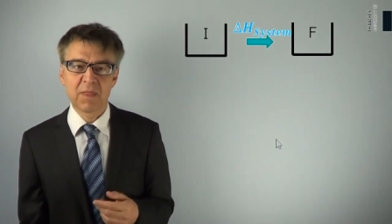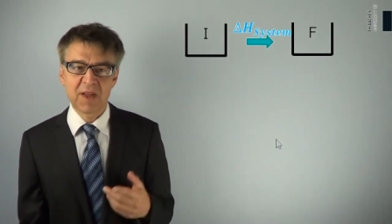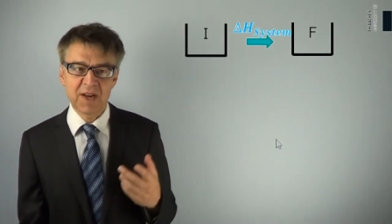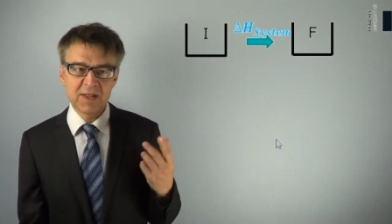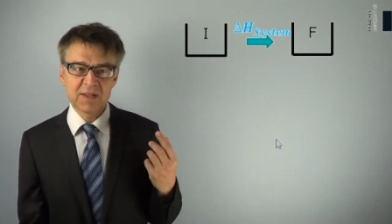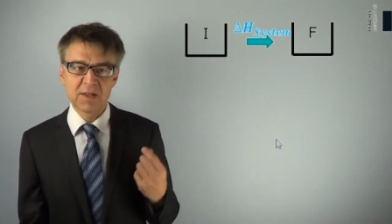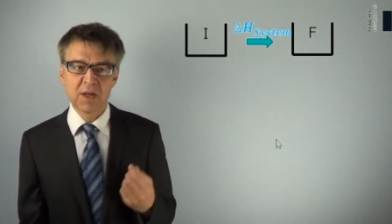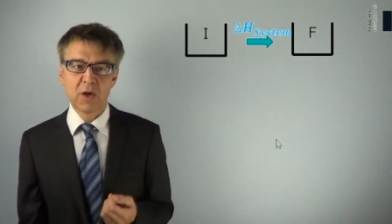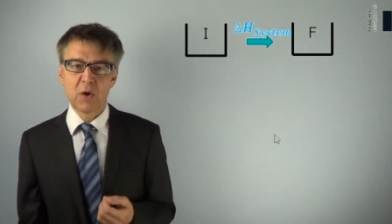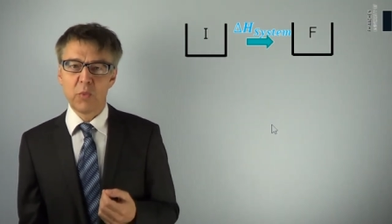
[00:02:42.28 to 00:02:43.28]
That is,
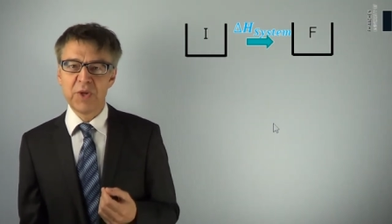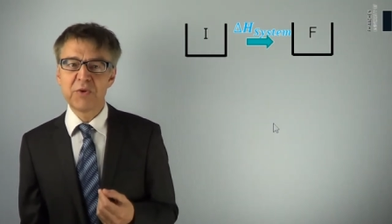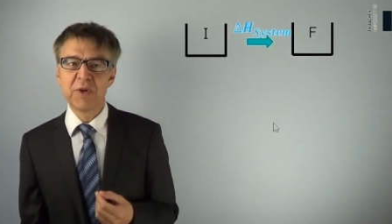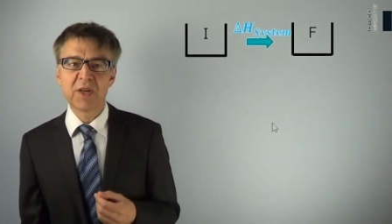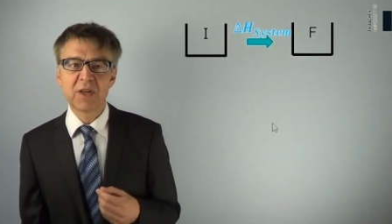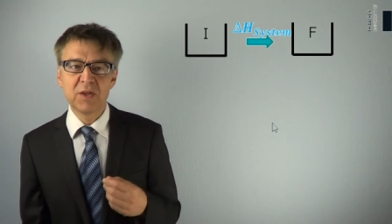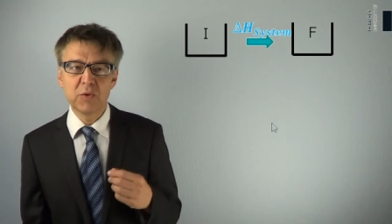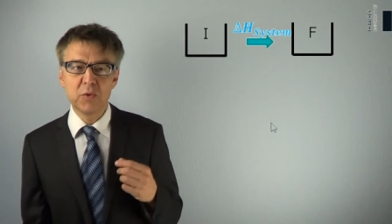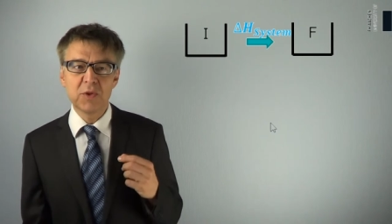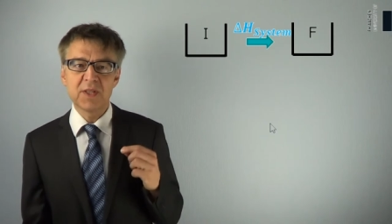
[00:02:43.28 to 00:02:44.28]
we need to
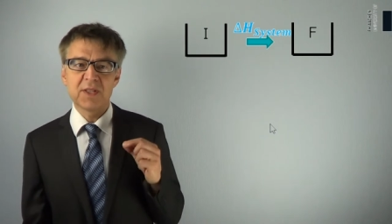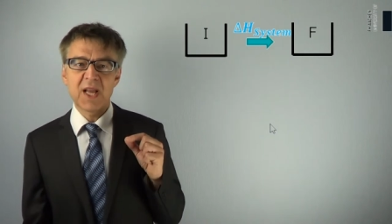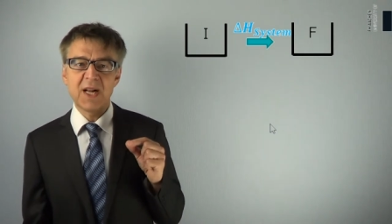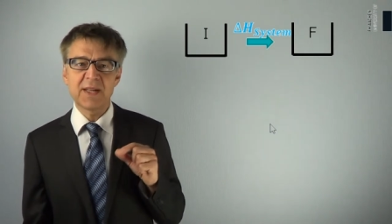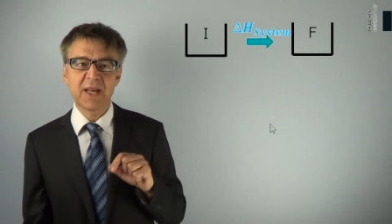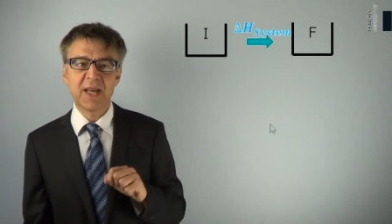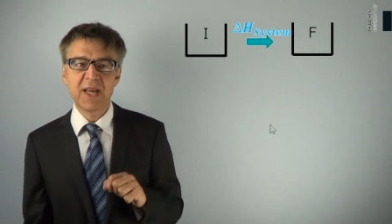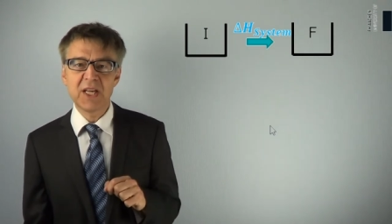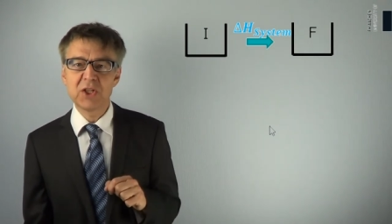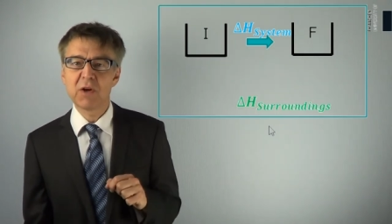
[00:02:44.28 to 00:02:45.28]
include delta
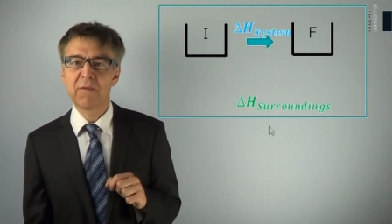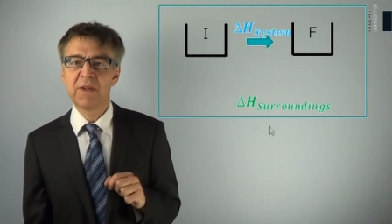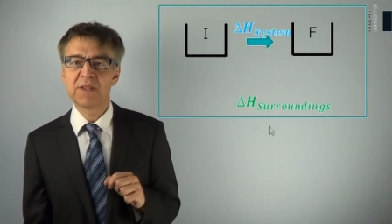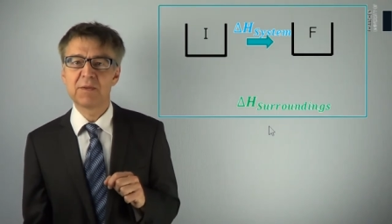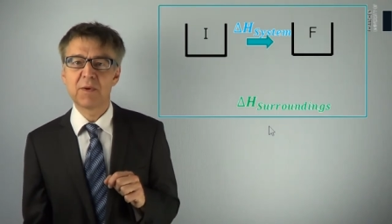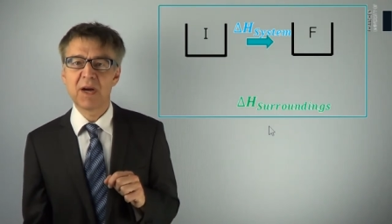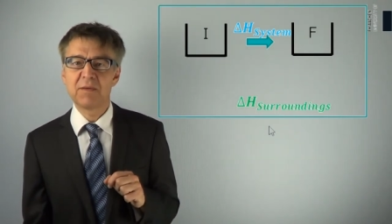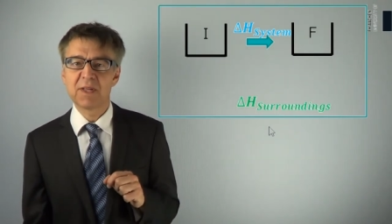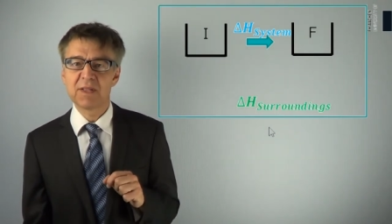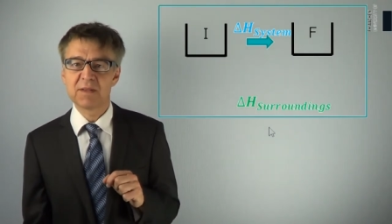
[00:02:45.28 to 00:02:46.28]
H of the
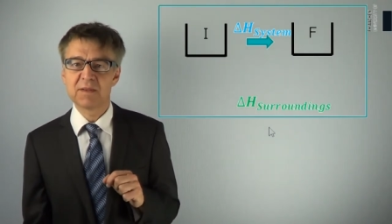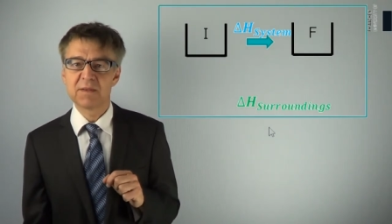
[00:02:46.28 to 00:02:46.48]
surroundings.